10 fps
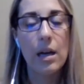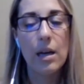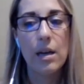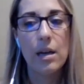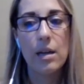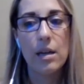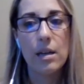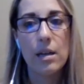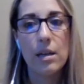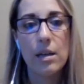
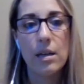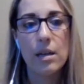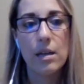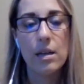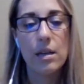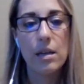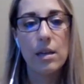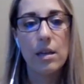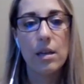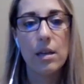
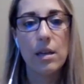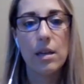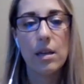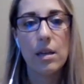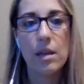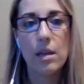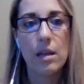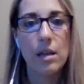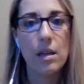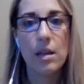
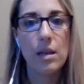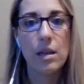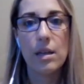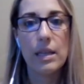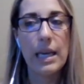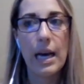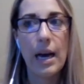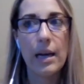This person isn't speaking.